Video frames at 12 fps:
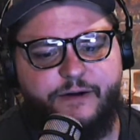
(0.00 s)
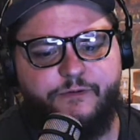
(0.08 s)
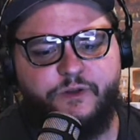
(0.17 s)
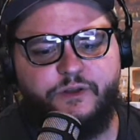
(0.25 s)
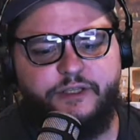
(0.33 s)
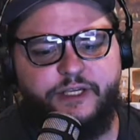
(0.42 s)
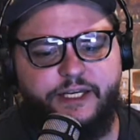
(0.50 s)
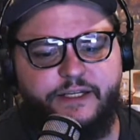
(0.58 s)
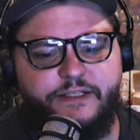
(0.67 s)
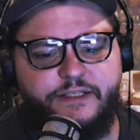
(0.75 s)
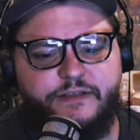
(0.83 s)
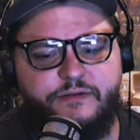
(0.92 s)

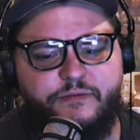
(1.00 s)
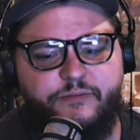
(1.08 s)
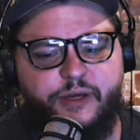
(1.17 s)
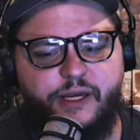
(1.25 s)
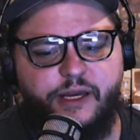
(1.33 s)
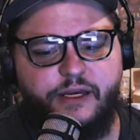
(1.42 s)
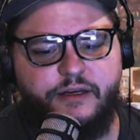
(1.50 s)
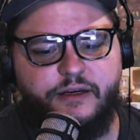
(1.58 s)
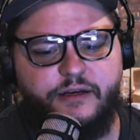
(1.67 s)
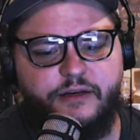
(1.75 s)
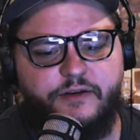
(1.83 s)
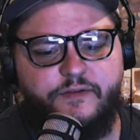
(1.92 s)
release
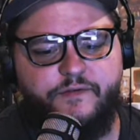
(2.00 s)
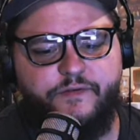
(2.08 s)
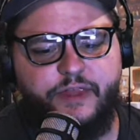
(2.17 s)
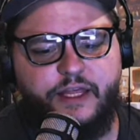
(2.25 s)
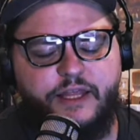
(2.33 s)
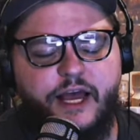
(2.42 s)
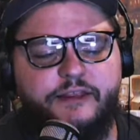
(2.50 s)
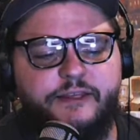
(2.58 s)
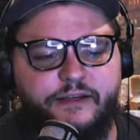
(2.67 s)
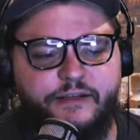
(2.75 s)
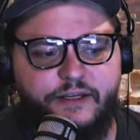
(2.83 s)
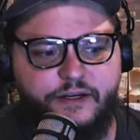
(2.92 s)
being, not
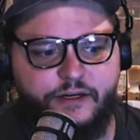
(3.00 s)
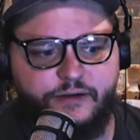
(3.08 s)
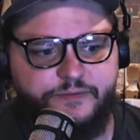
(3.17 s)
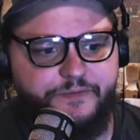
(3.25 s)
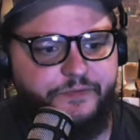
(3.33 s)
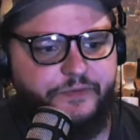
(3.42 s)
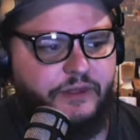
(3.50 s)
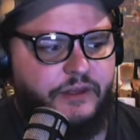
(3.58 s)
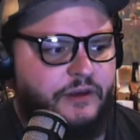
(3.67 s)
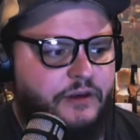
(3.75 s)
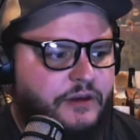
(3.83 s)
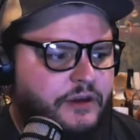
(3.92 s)
that,
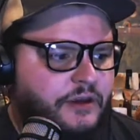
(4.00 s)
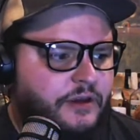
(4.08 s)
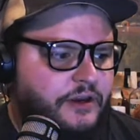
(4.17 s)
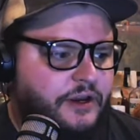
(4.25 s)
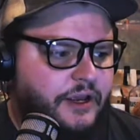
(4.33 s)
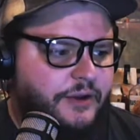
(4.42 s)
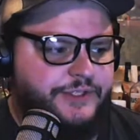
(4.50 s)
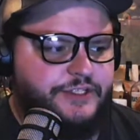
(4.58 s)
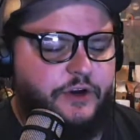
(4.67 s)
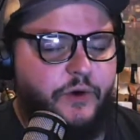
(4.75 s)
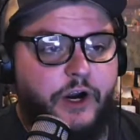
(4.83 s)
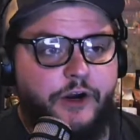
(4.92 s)
it was
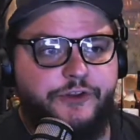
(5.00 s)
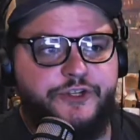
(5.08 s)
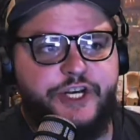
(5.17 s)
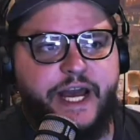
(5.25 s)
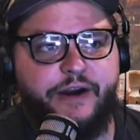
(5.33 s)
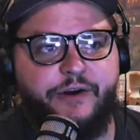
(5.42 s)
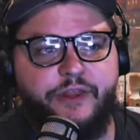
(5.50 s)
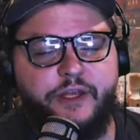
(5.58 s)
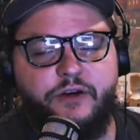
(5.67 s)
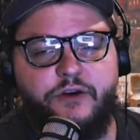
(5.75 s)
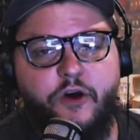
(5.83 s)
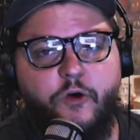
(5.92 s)
so earth-shattering that
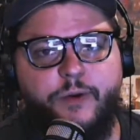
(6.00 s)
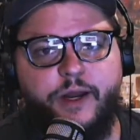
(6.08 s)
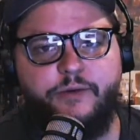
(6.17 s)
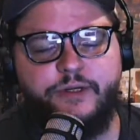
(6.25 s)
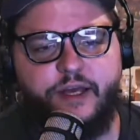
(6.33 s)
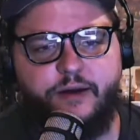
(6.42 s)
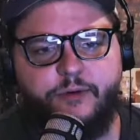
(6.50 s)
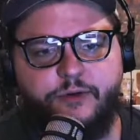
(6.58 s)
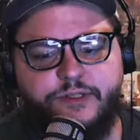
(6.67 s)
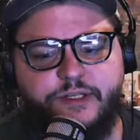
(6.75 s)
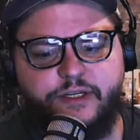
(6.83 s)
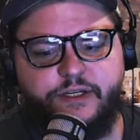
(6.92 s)
nobody was able
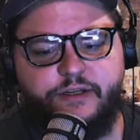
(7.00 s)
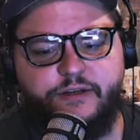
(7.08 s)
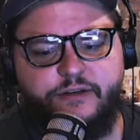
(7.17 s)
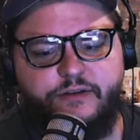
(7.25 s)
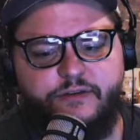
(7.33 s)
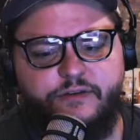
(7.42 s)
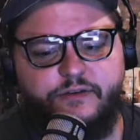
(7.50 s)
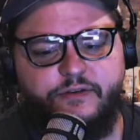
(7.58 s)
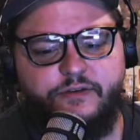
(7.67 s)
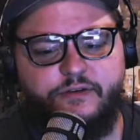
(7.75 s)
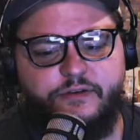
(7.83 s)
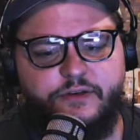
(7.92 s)
to
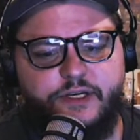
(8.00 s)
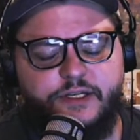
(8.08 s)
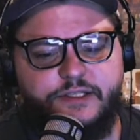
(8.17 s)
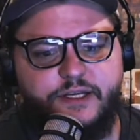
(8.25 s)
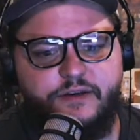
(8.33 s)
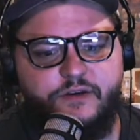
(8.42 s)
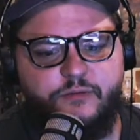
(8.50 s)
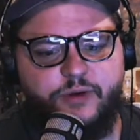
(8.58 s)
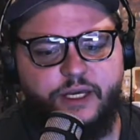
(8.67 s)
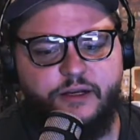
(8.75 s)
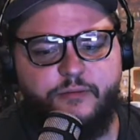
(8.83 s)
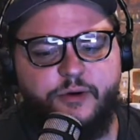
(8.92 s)
continue
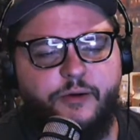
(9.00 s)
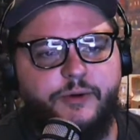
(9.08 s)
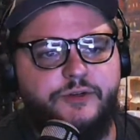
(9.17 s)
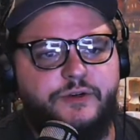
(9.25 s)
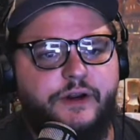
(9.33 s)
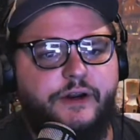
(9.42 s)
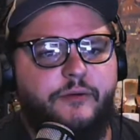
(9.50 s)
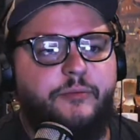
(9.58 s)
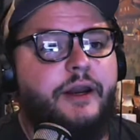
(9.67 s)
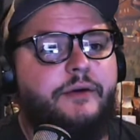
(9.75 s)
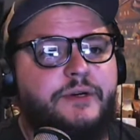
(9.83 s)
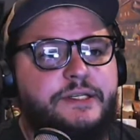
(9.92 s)
being a bourbon drinker,
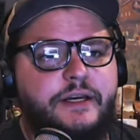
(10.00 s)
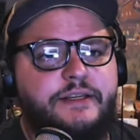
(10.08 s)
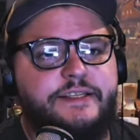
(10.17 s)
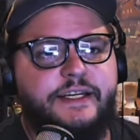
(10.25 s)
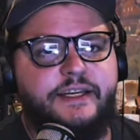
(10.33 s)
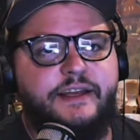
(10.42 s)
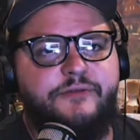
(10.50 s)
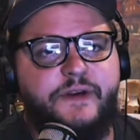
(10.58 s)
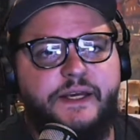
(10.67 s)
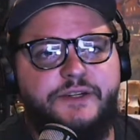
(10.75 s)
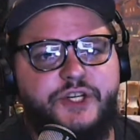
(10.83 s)
but it was a significant